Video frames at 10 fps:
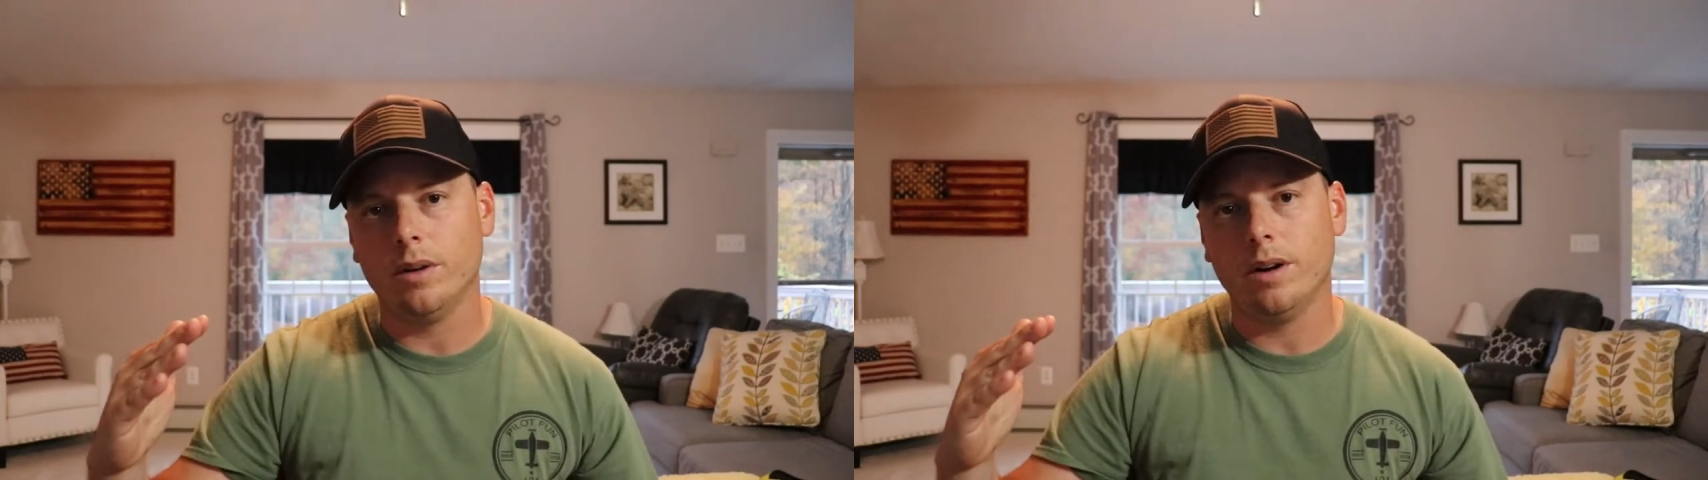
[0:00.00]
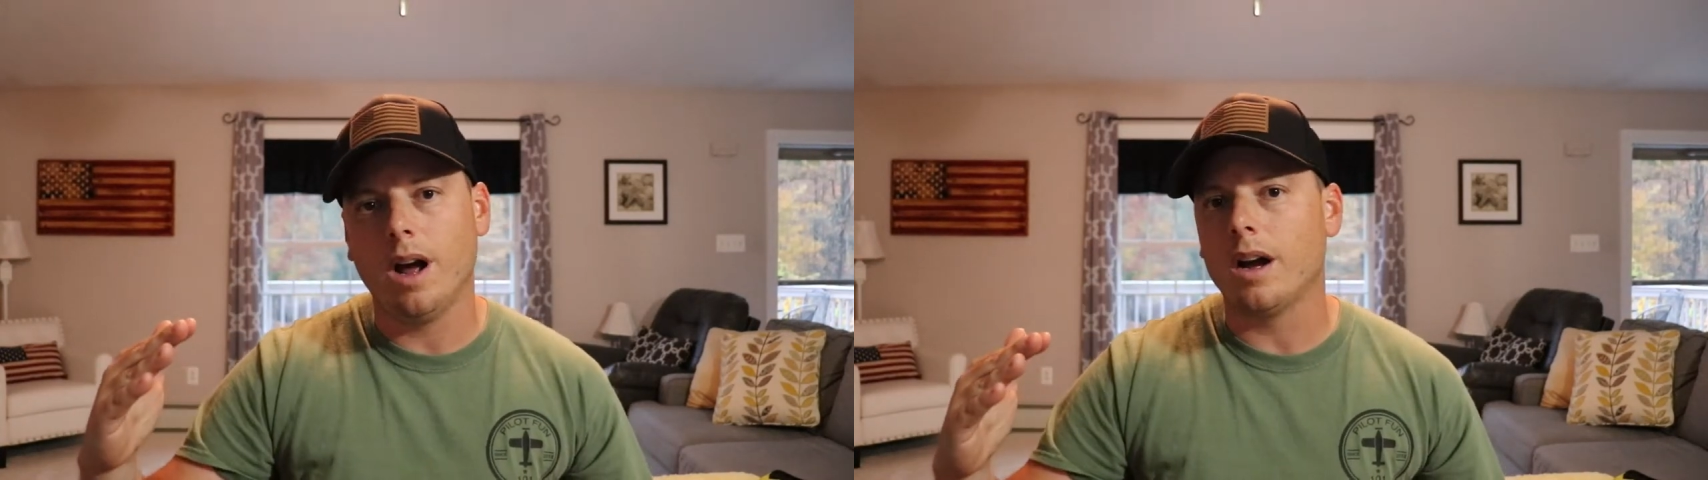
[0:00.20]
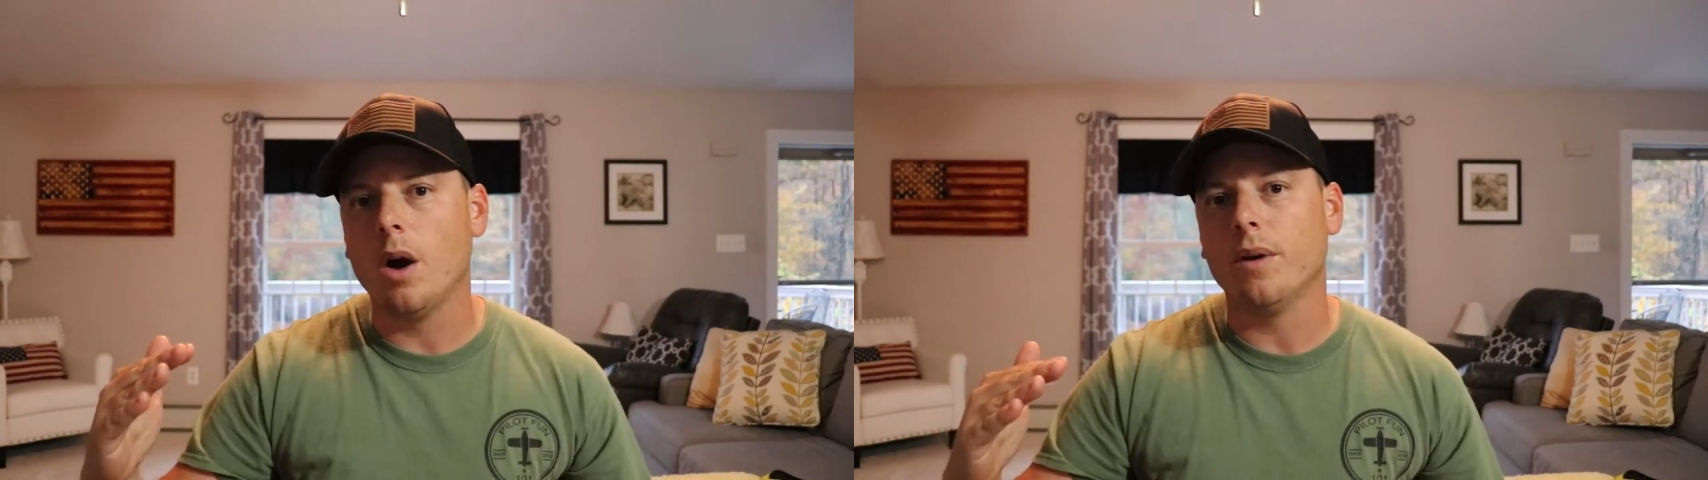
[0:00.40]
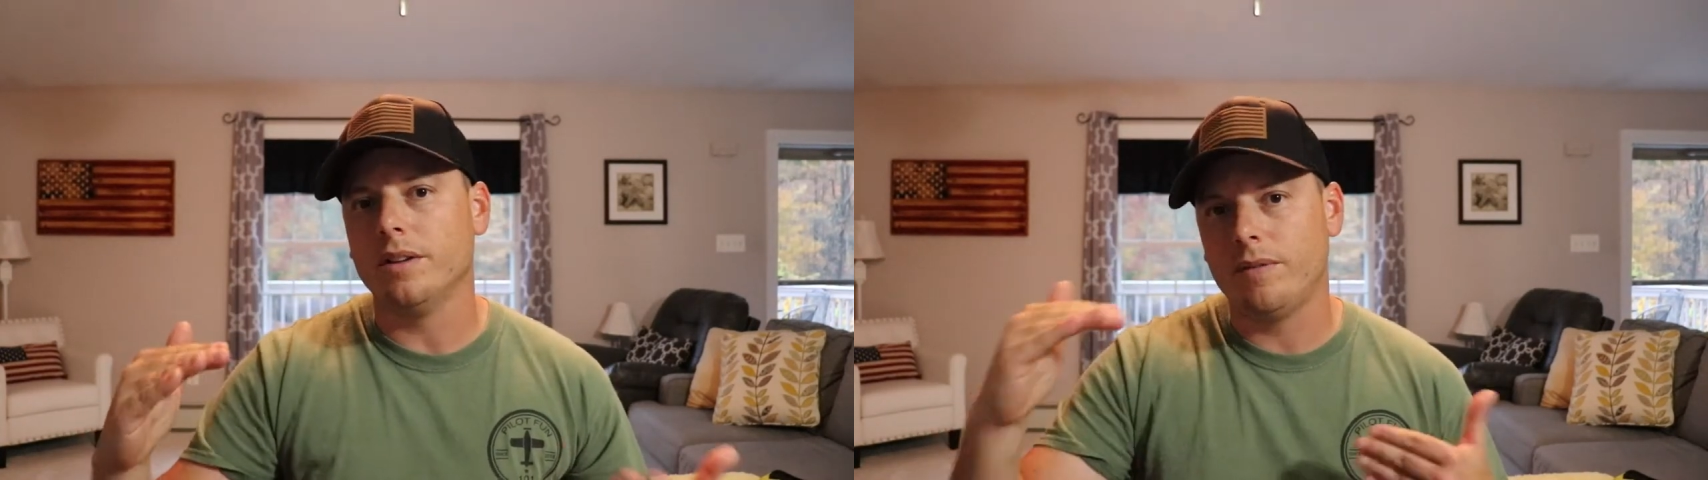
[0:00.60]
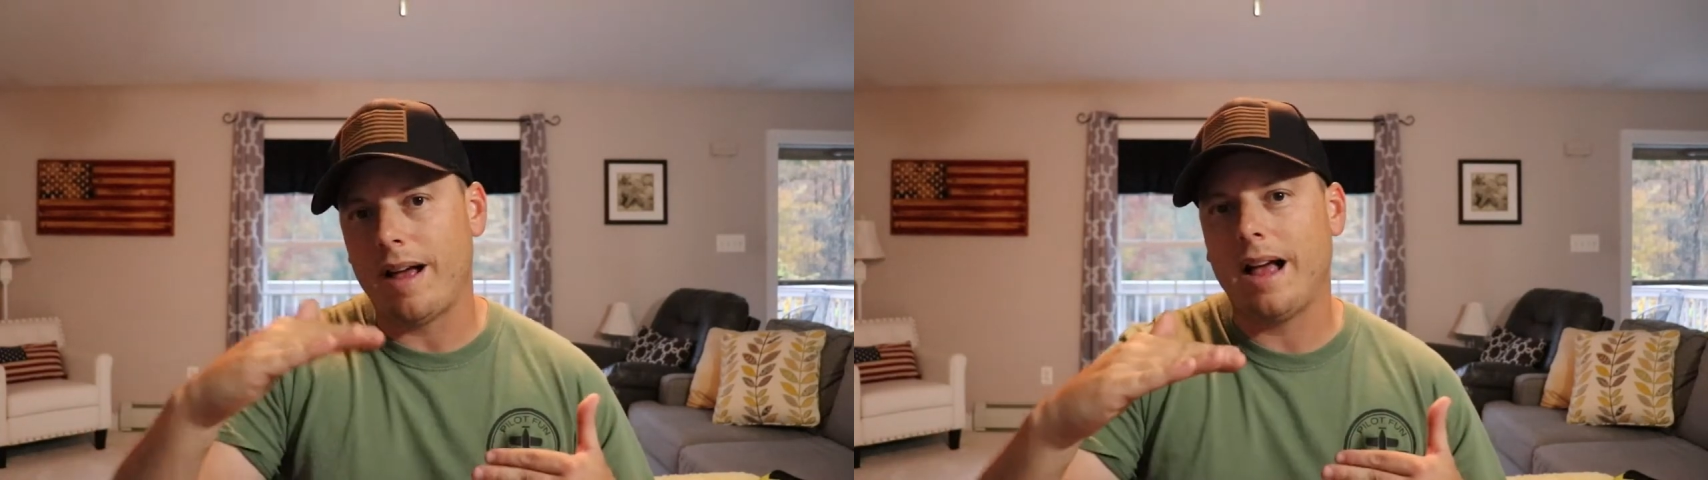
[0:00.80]
you're not going
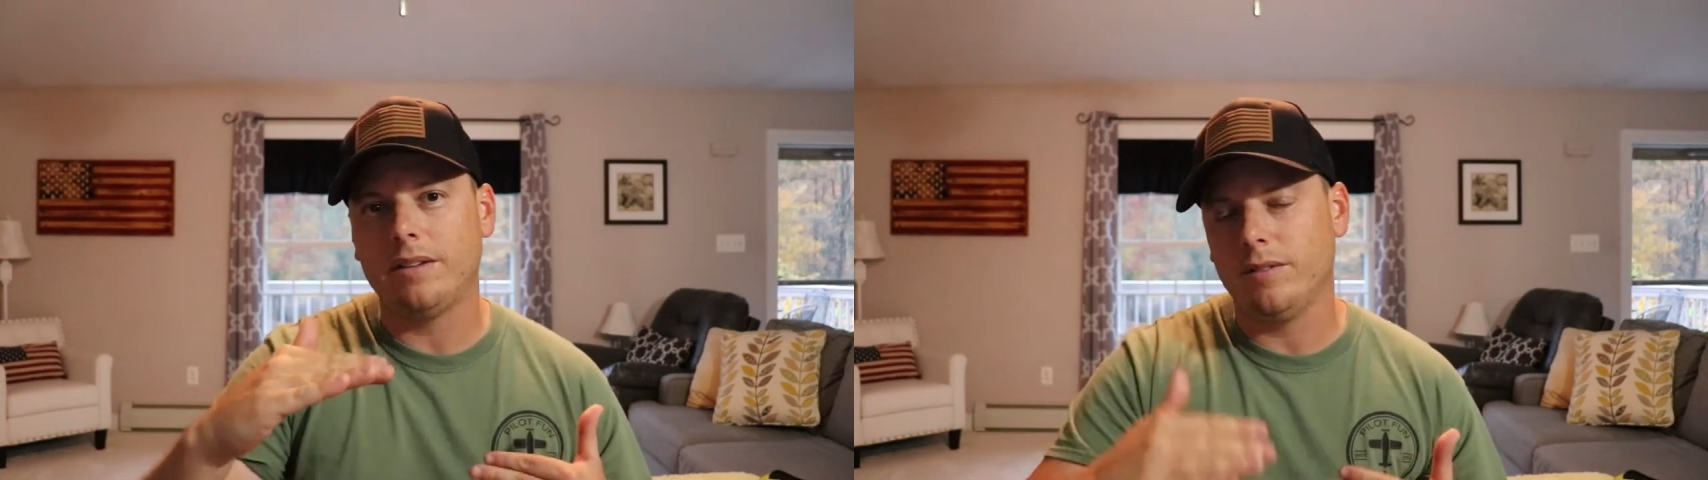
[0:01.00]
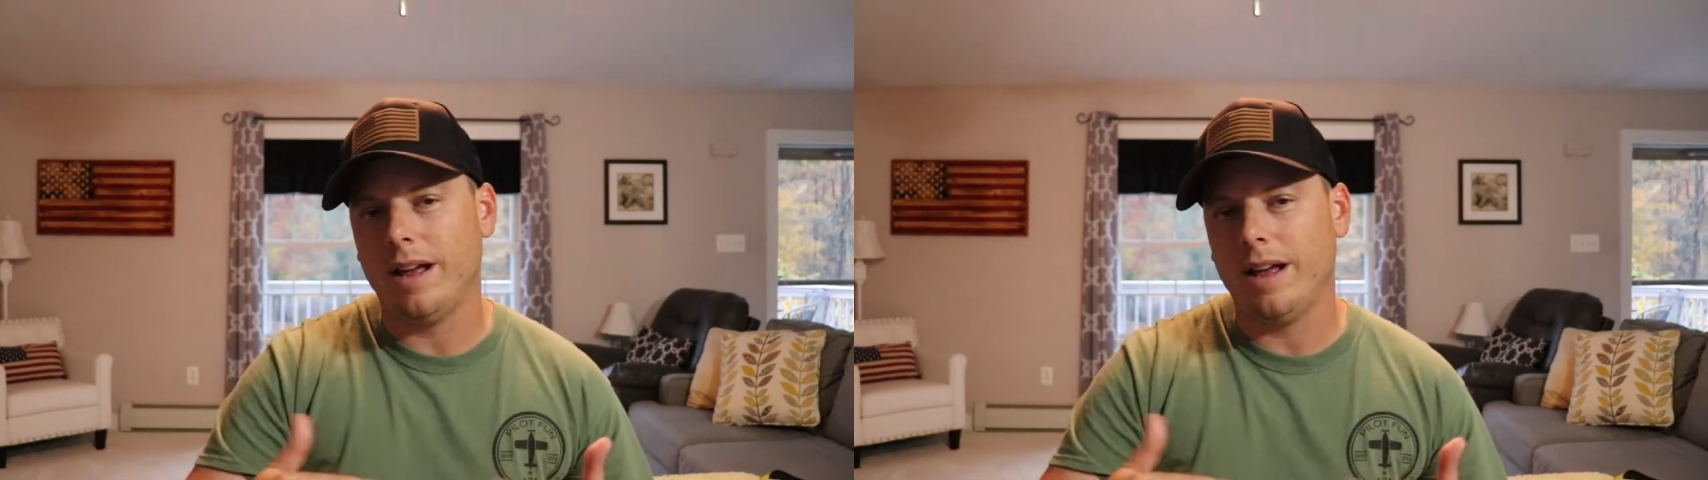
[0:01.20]
as fast if